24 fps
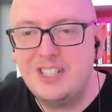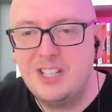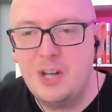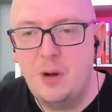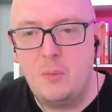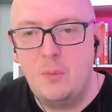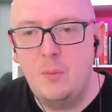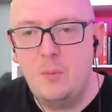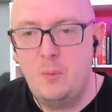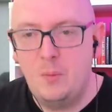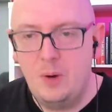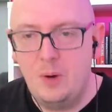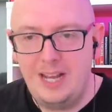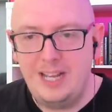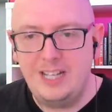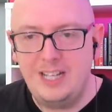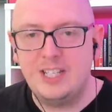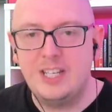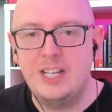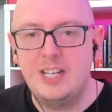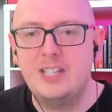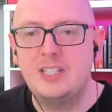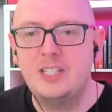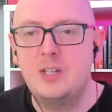So
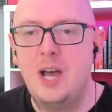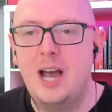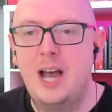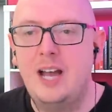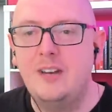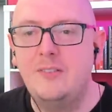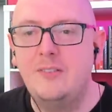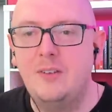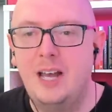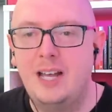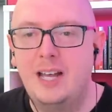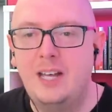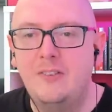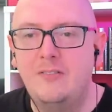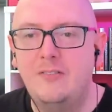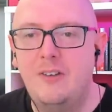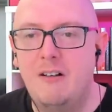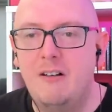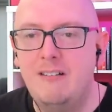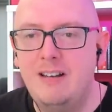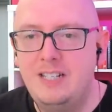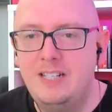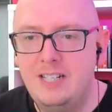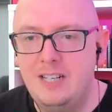it's kind of like a
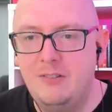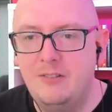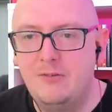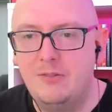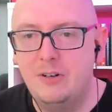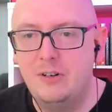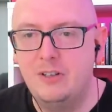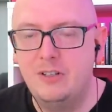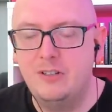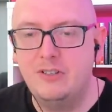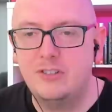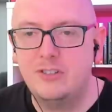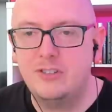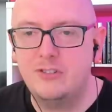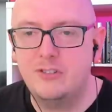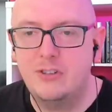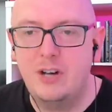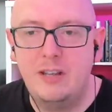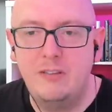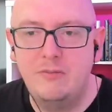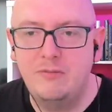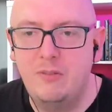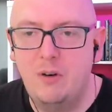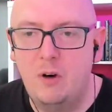very different,
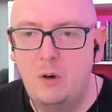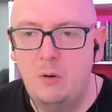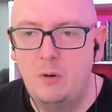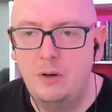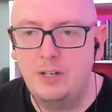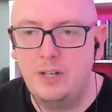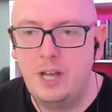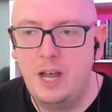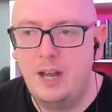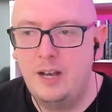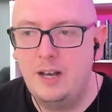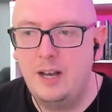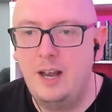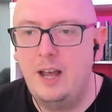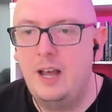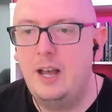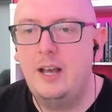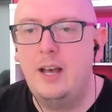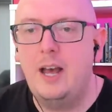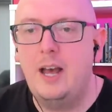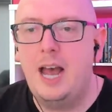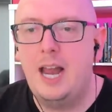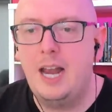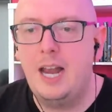straightforward. And
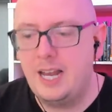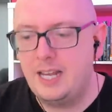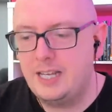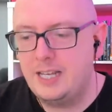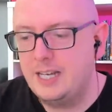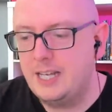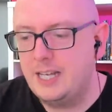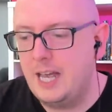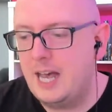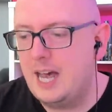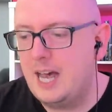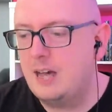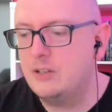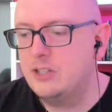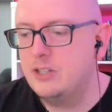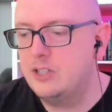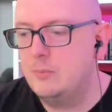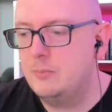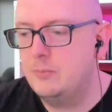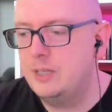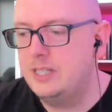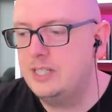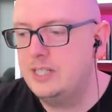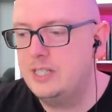I can get how
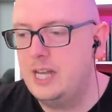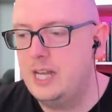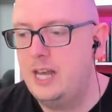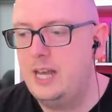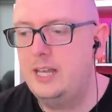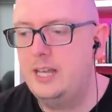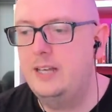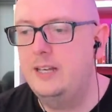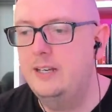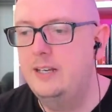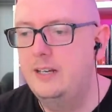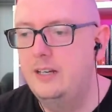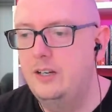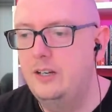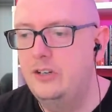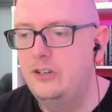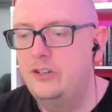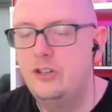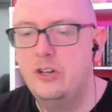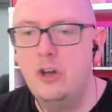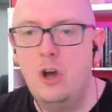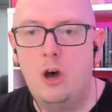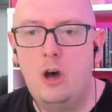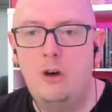somebody, say,
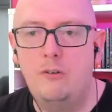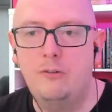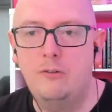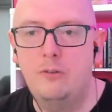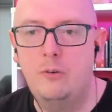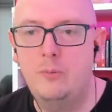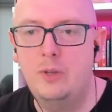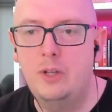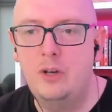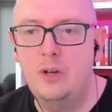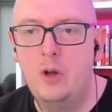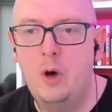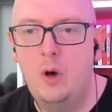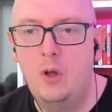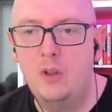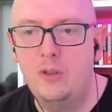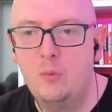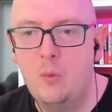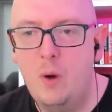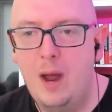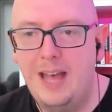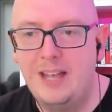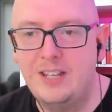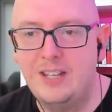not from the
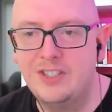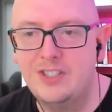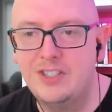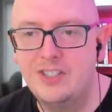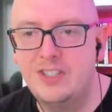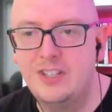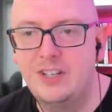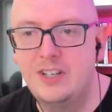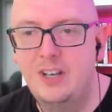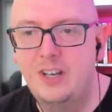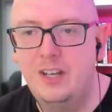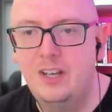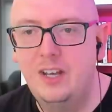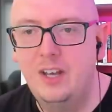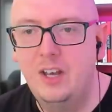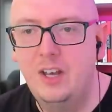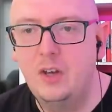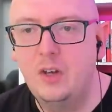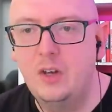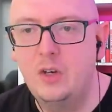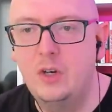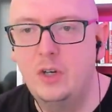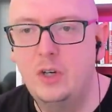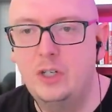Northwest
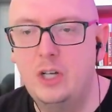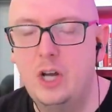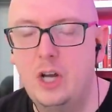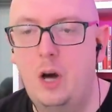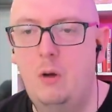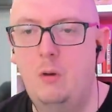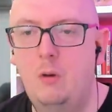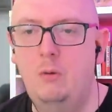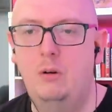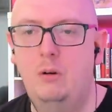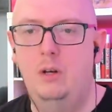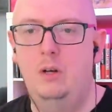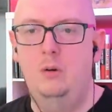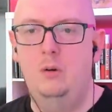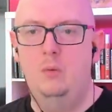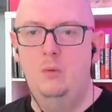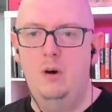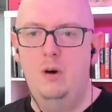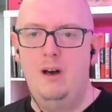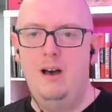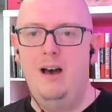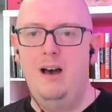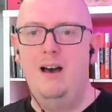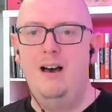could go,
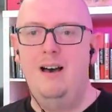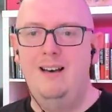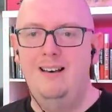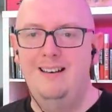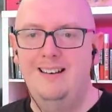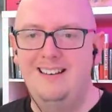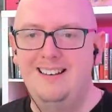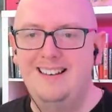what?